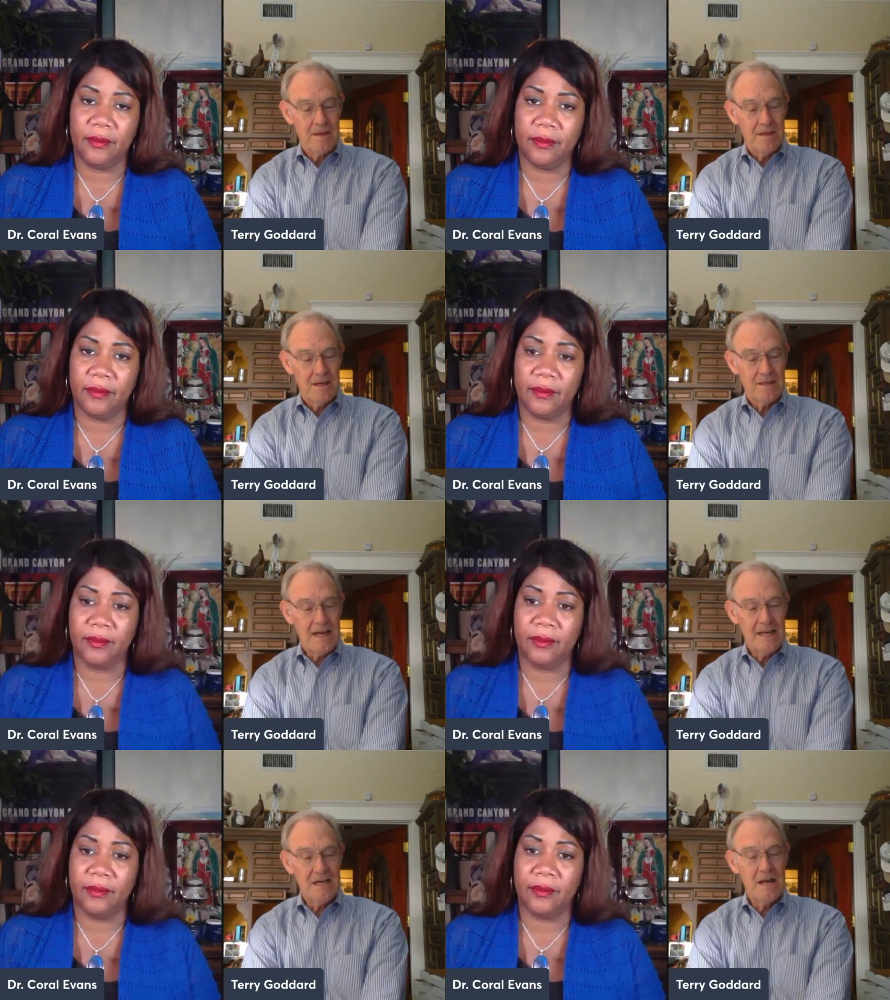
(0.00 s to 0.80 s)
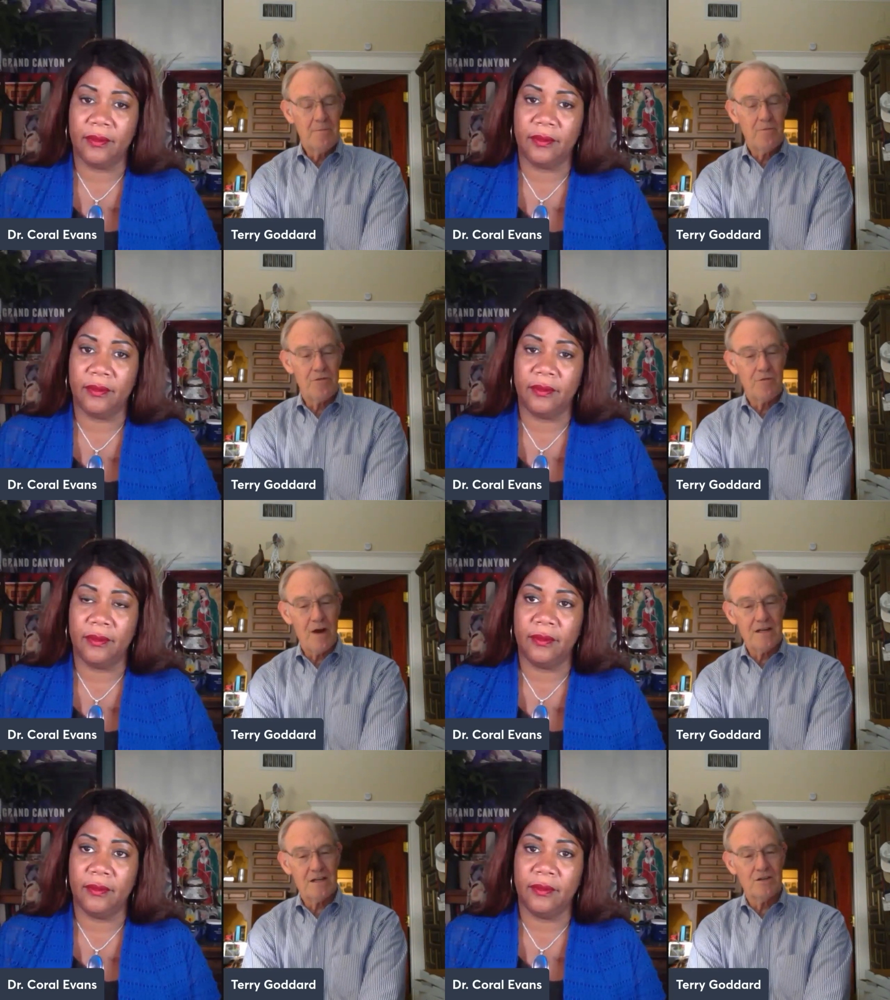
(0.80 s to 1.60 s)
Speaker 1: it ended up with the
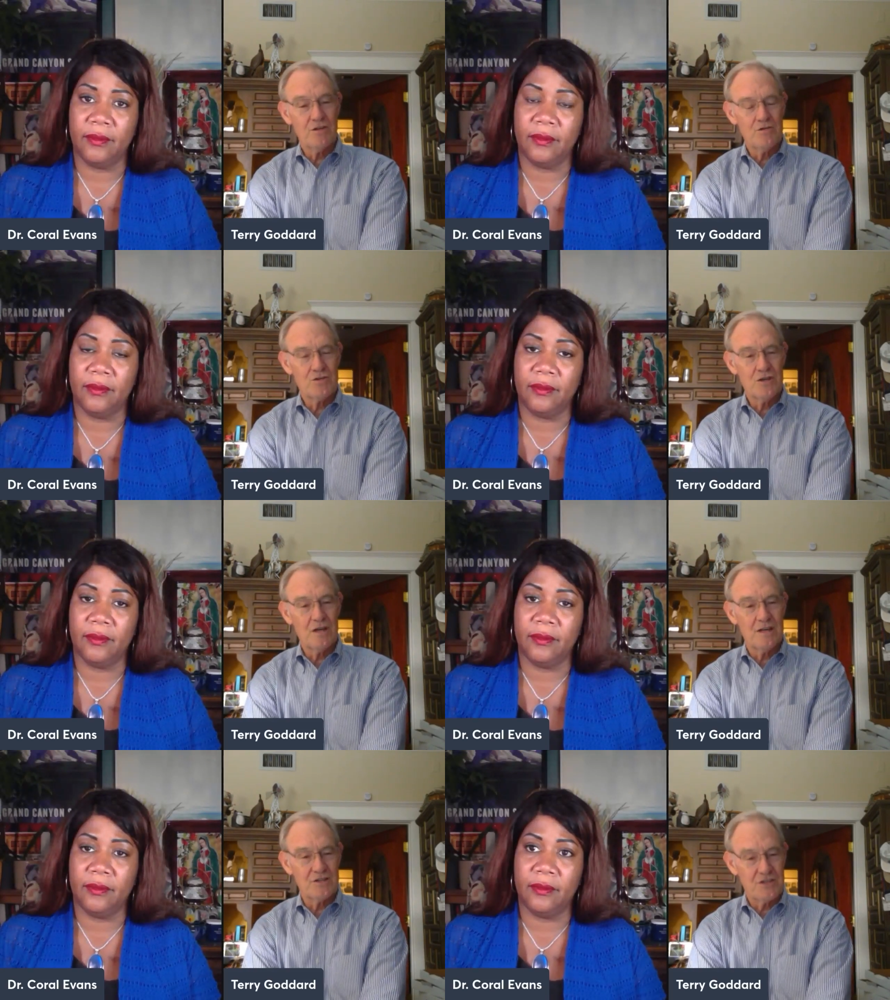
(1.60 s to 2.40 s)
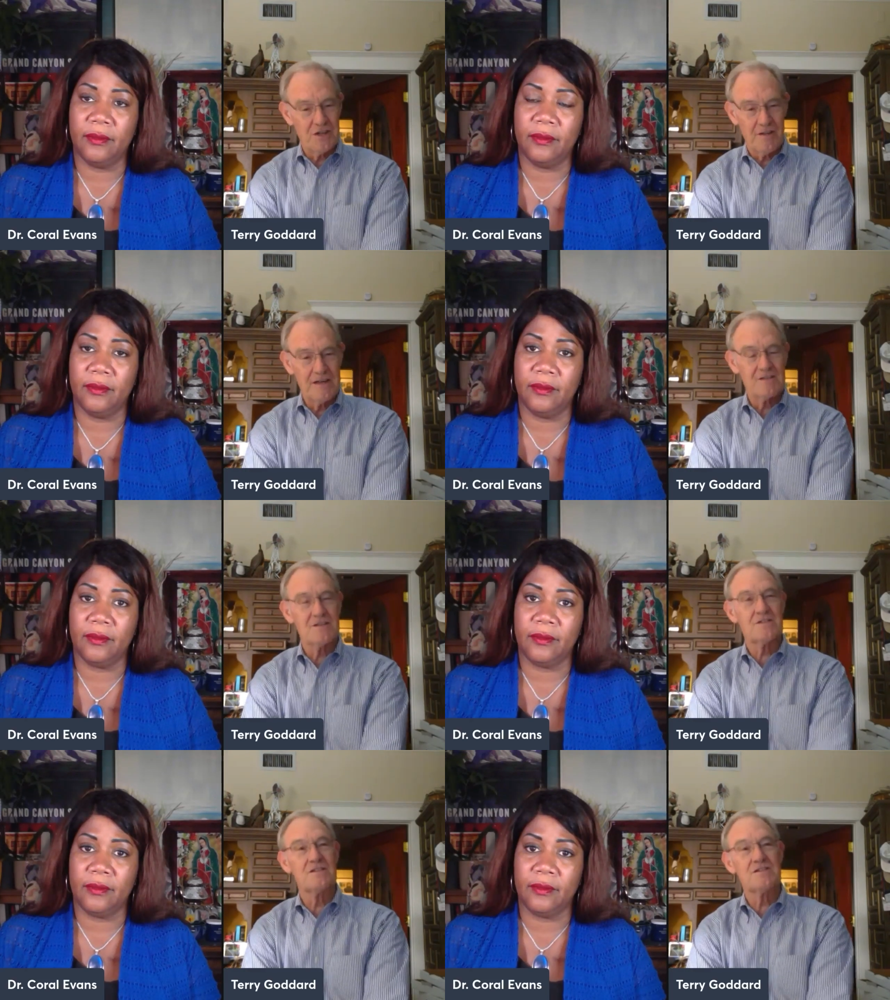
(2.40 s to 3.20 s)
right conclusion and it's still in
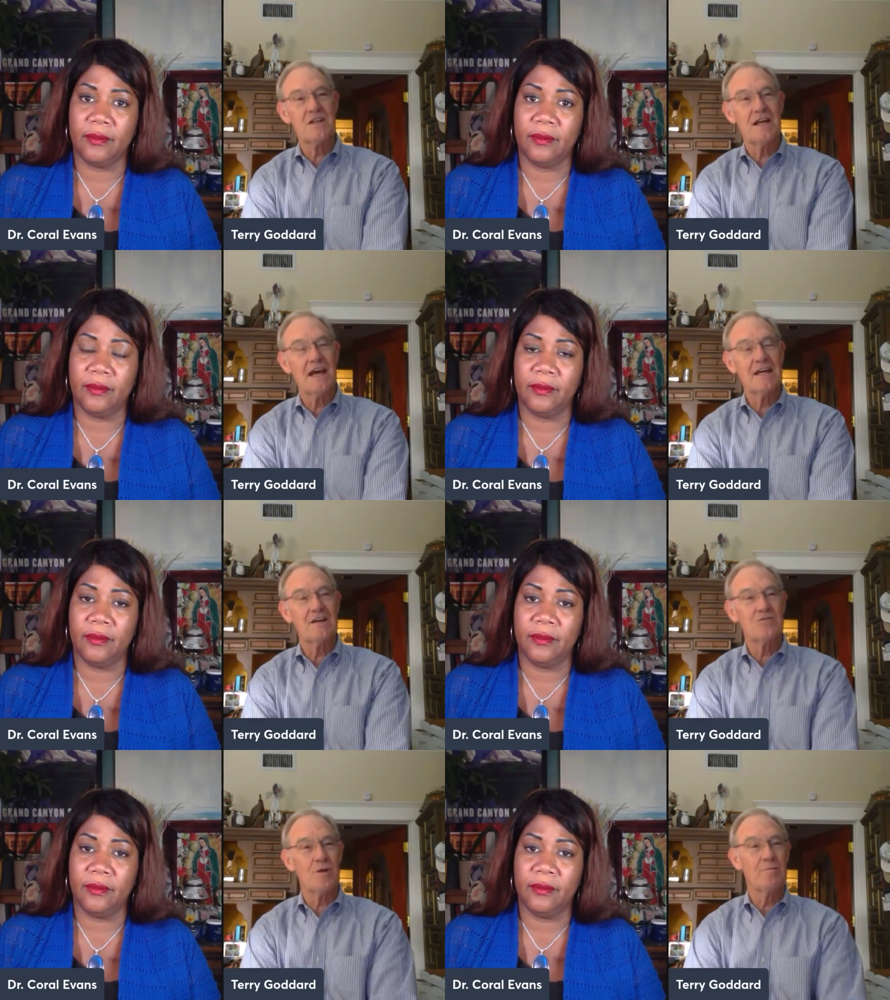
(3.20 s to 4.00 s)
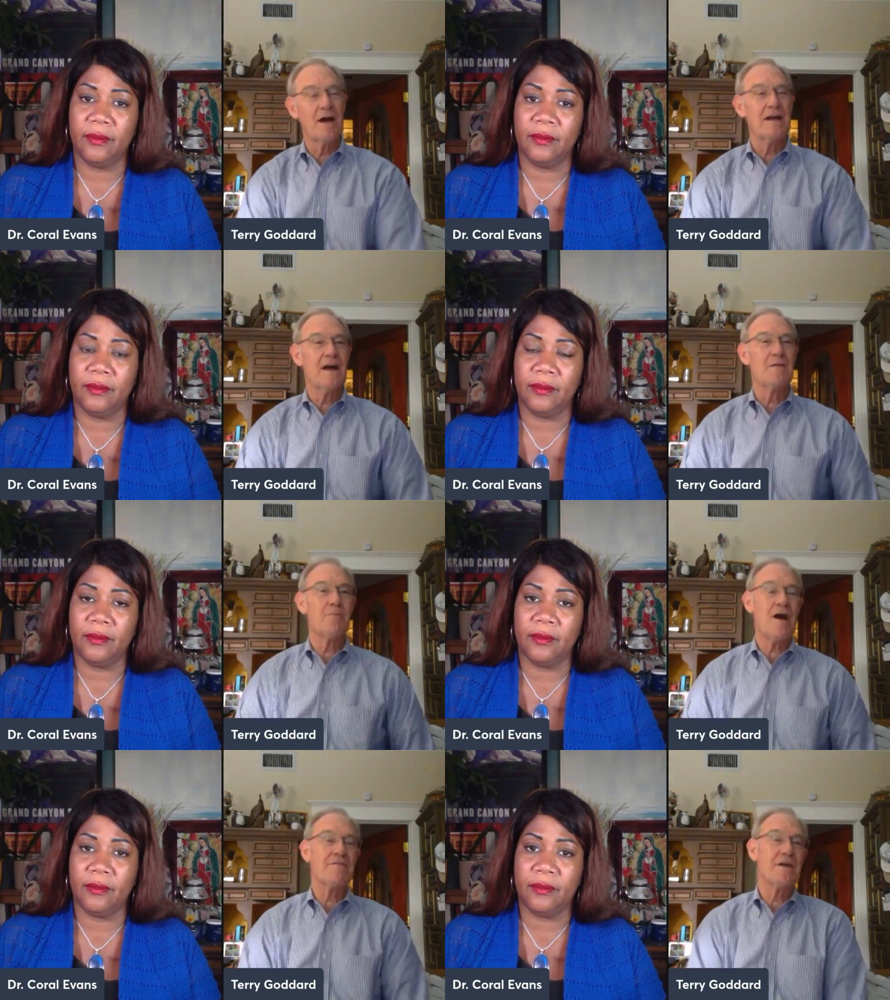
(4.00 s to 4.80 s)
existence today and it's run by a
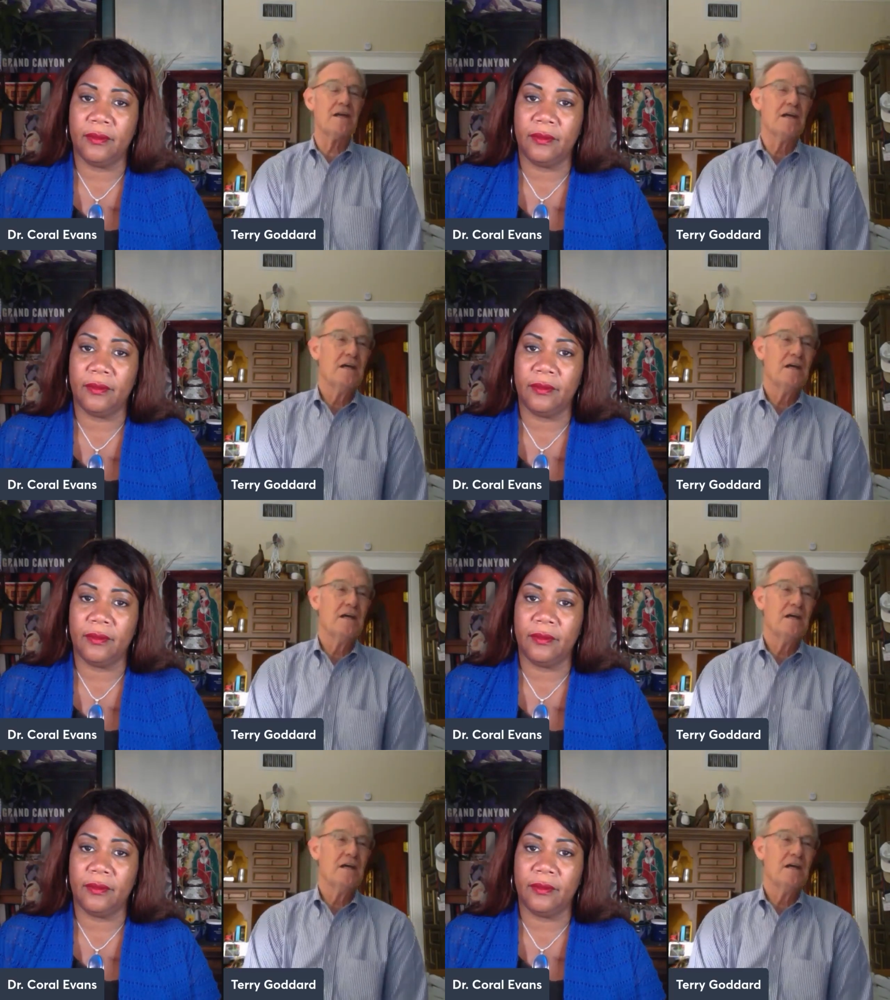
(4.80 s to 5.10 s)
nonprofit.